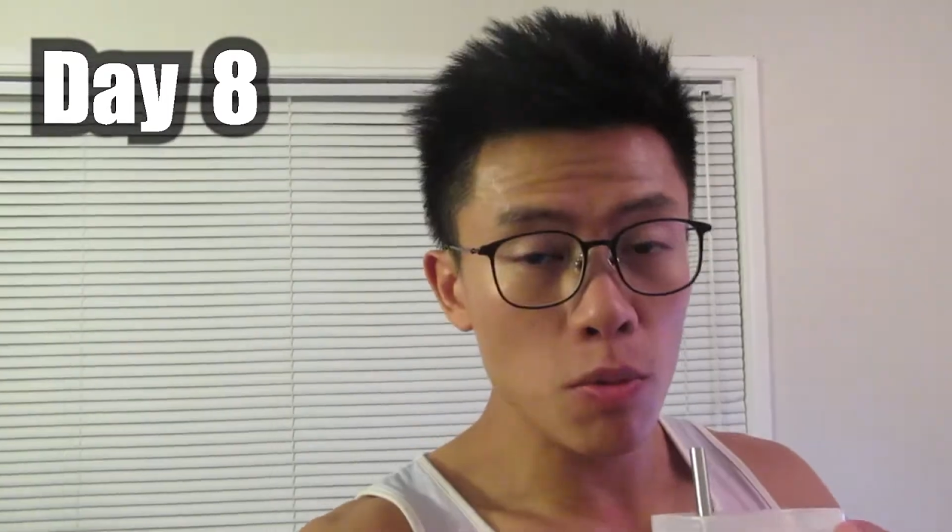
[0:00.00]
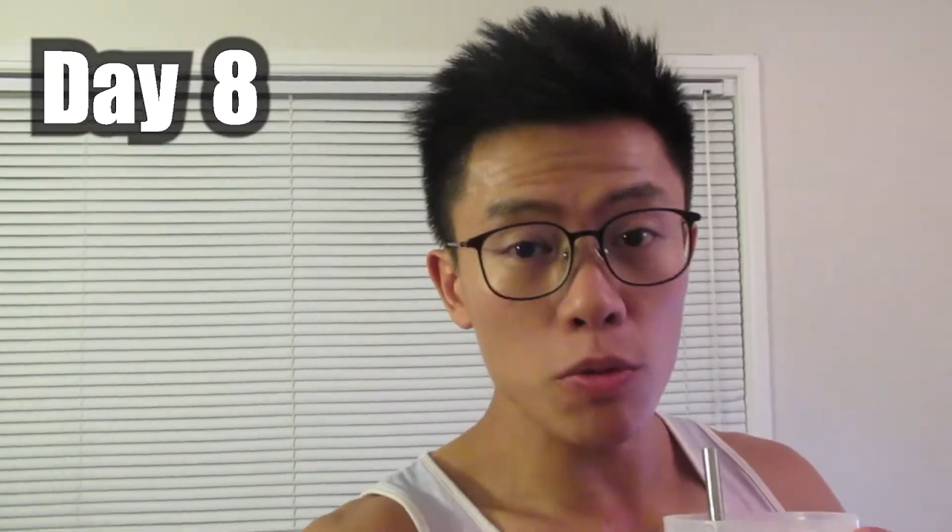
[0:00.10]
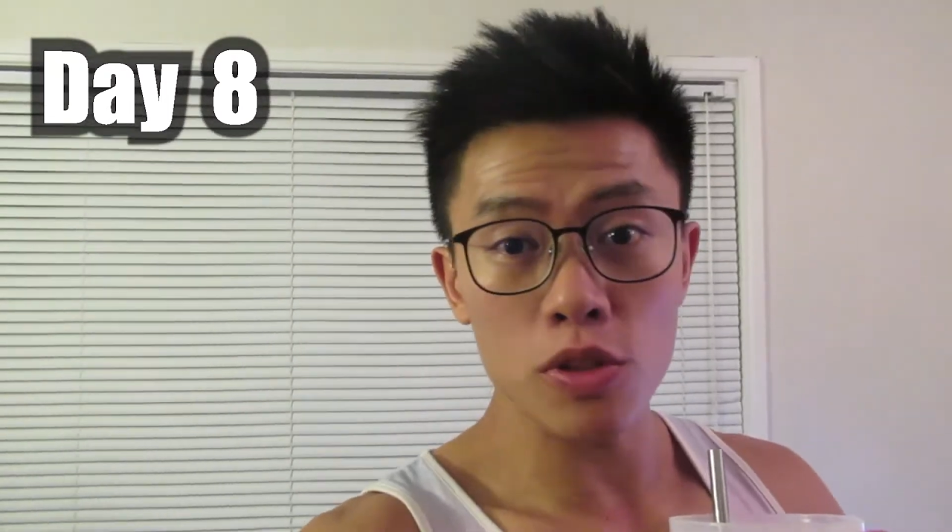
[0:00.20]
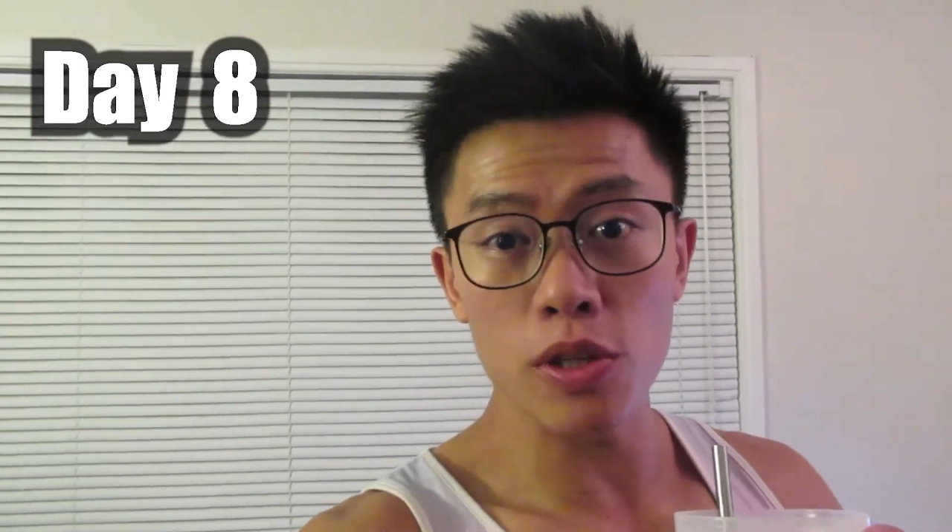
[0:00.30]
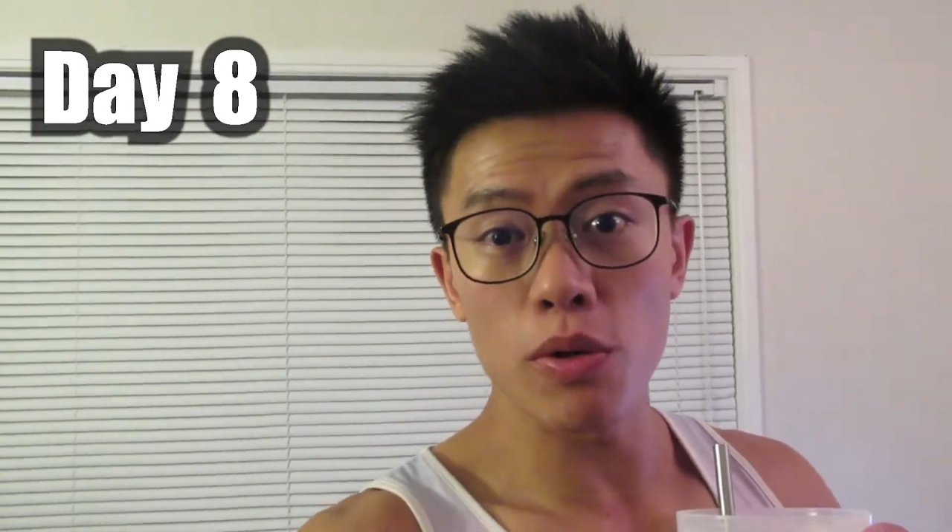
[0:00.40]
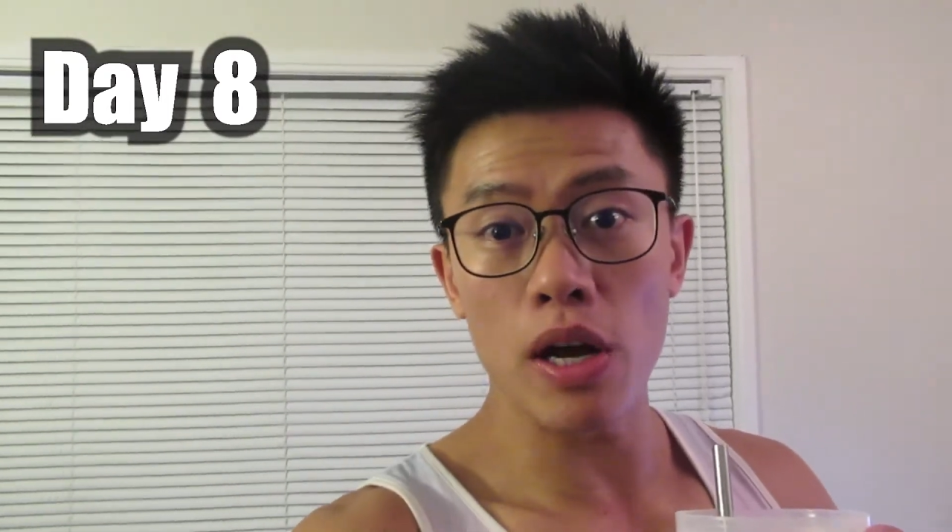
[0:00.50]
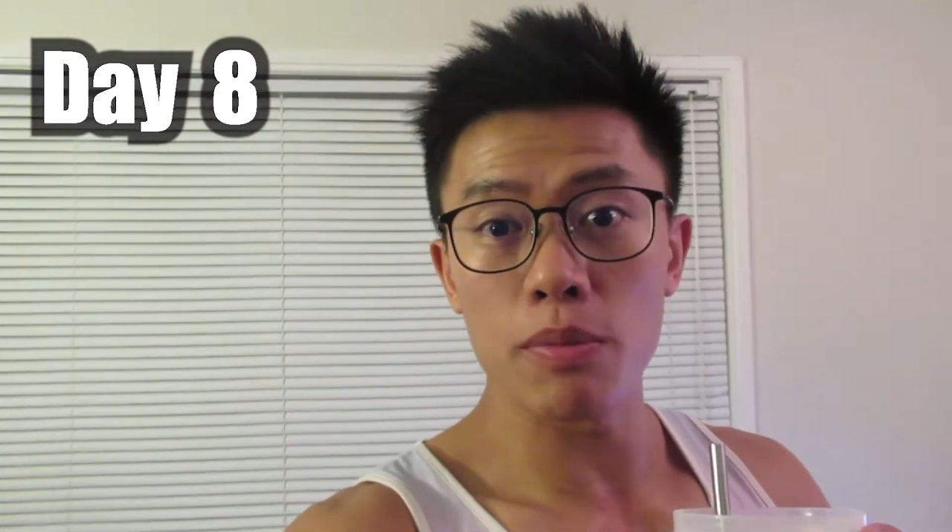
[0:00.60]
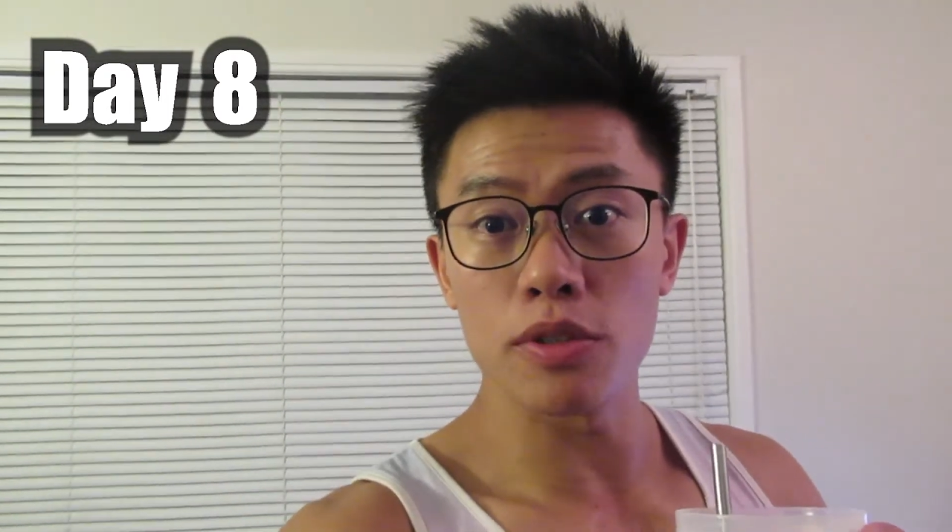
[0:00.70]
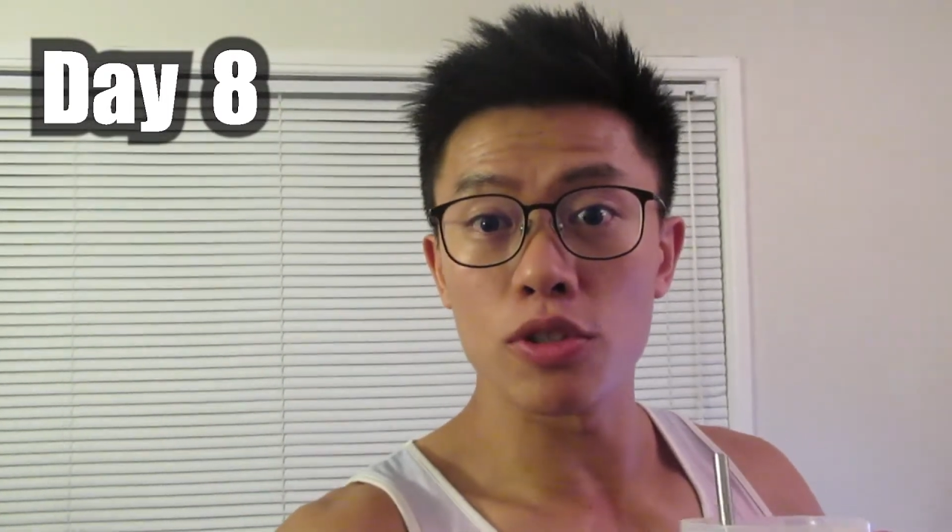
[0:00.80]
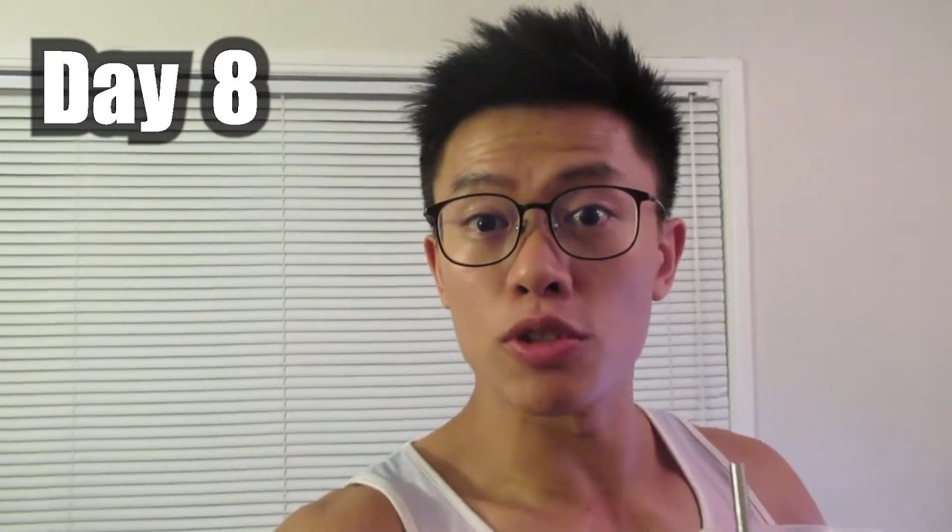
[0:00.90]
We'll see what
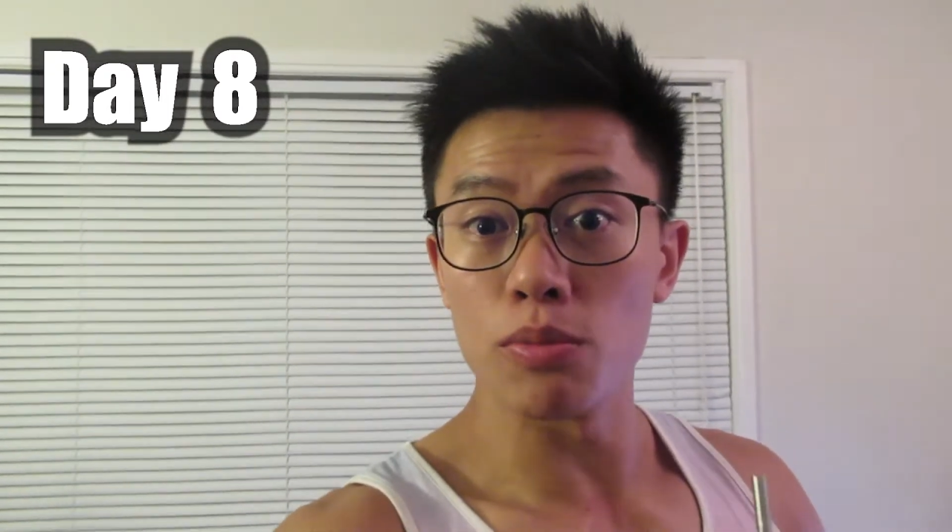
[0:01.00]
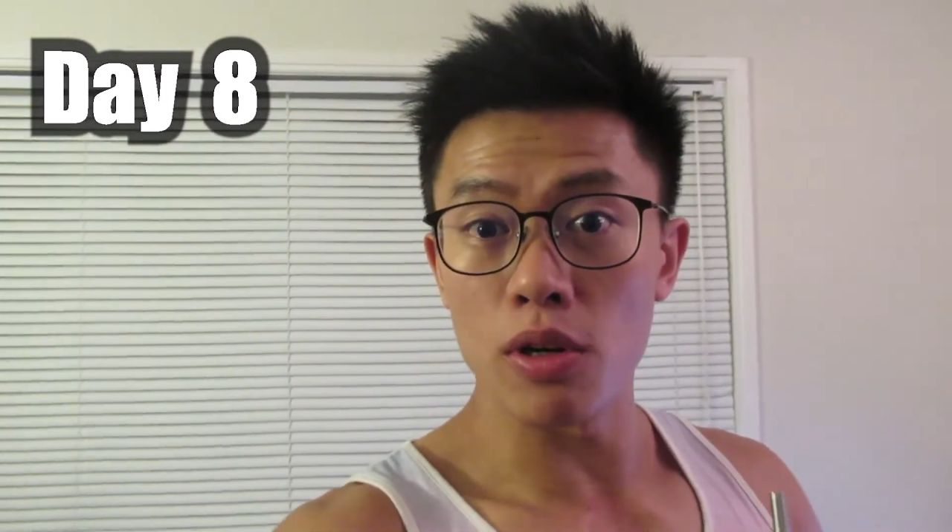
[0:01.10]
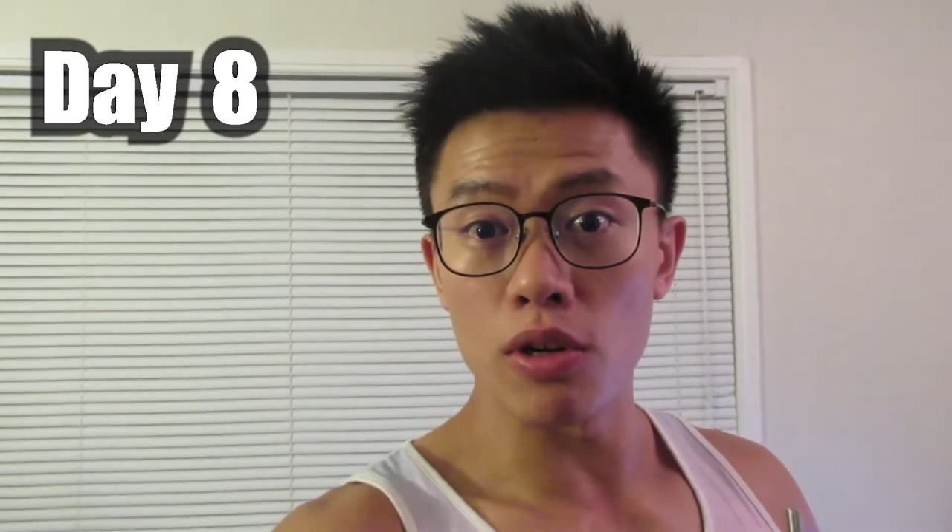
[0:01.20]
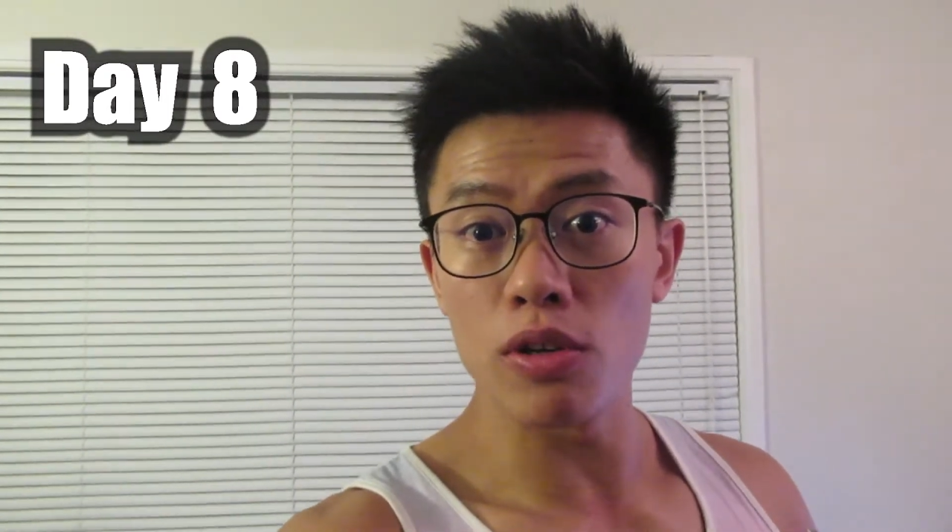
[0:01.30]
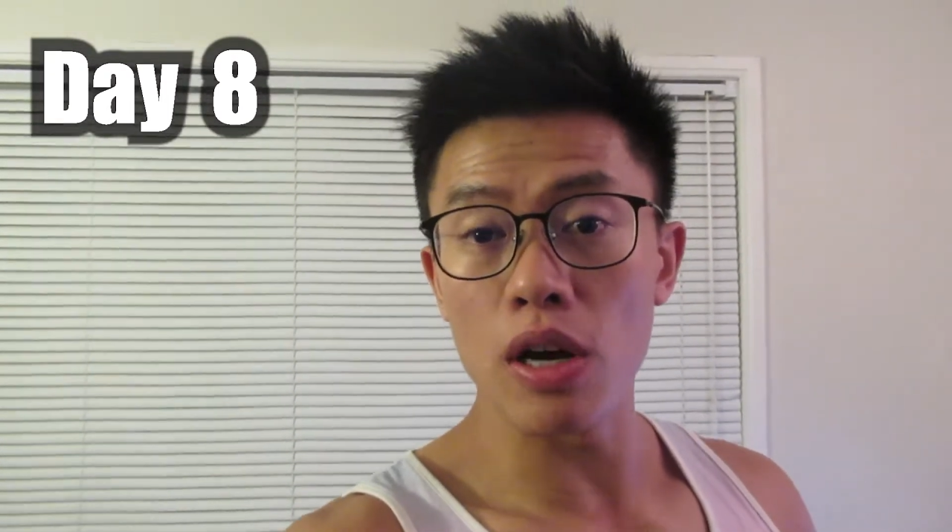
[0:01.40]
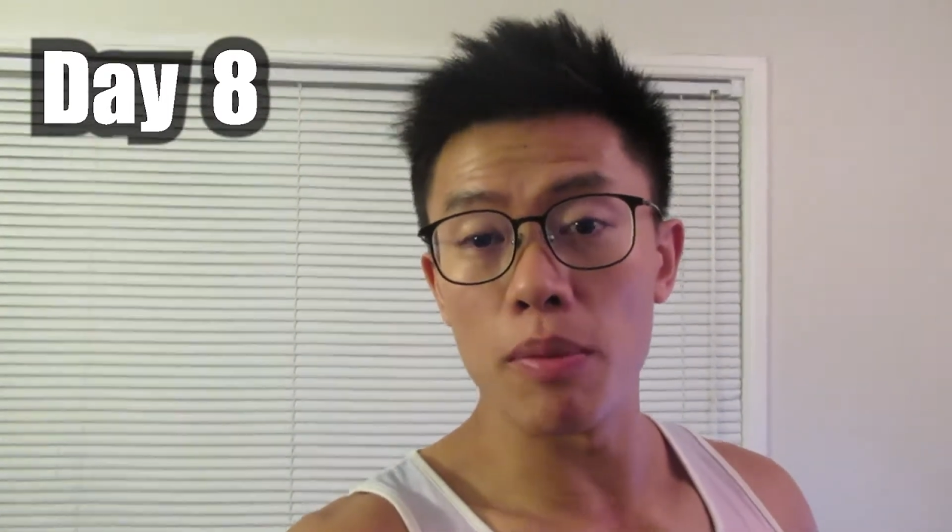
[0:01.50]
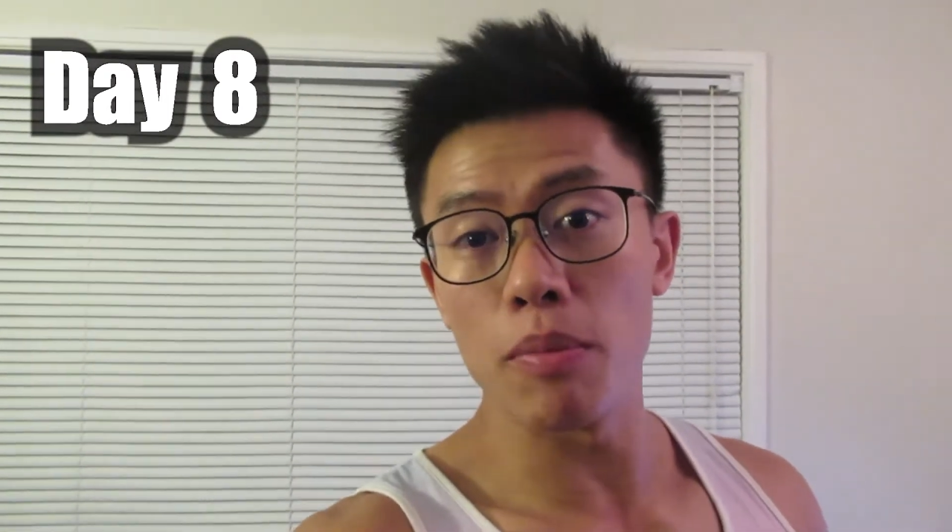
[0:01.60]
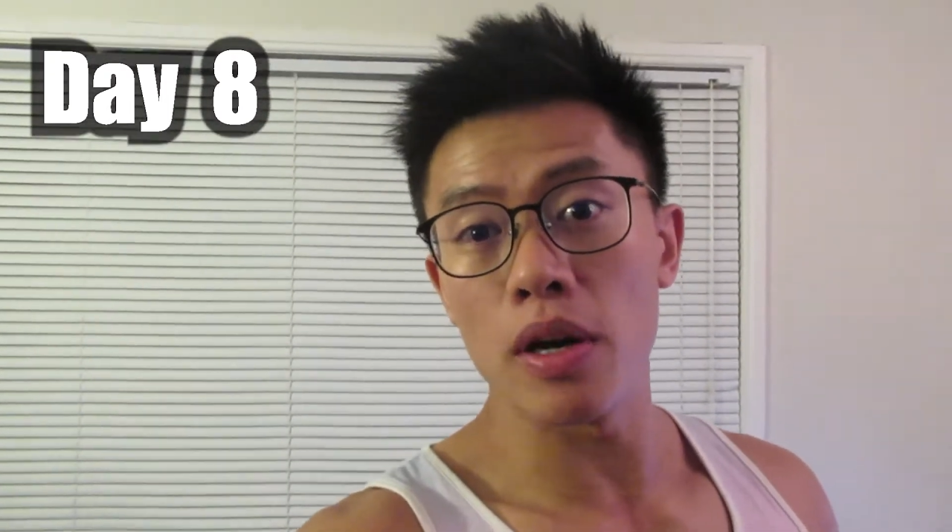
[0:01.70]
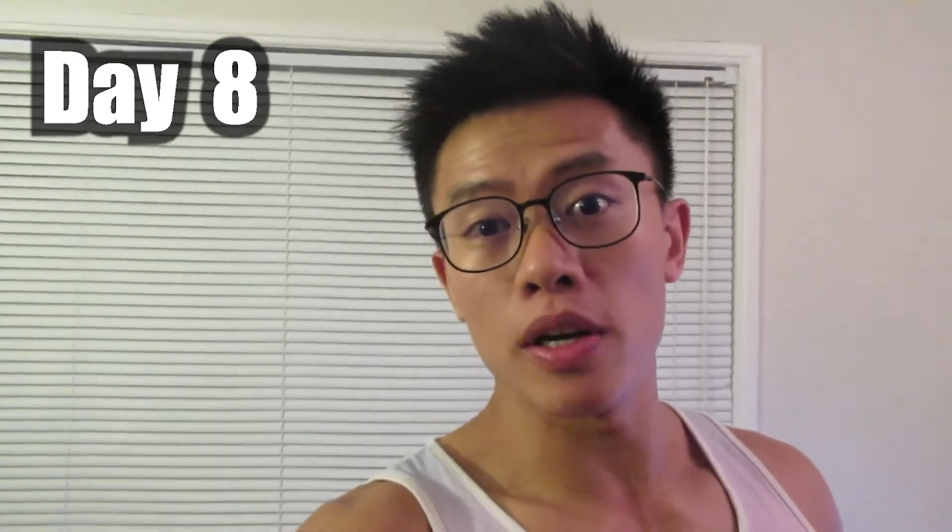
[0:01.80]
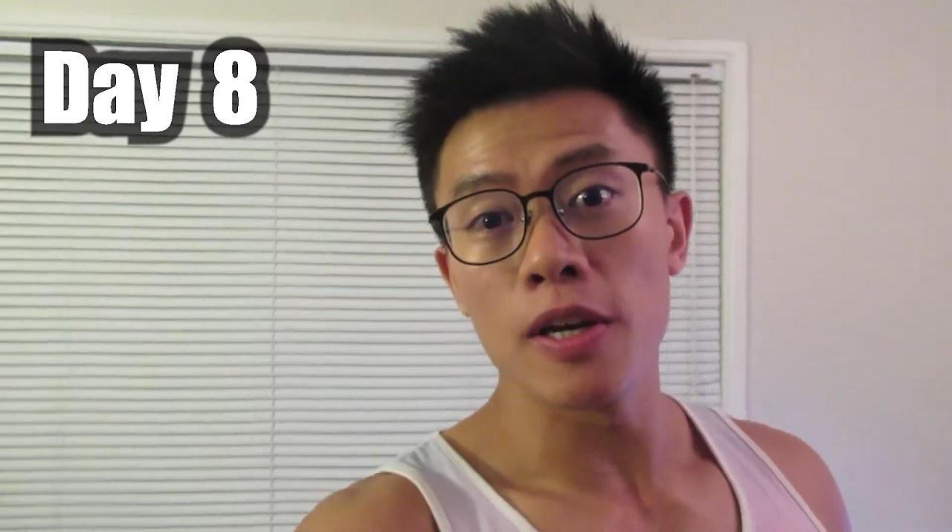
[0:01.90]
happens tomorrow. I
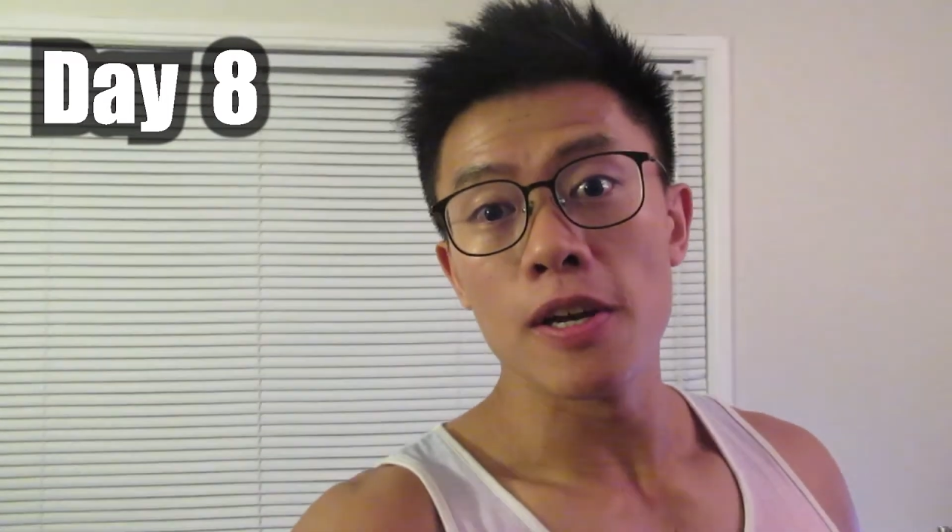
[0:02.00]
might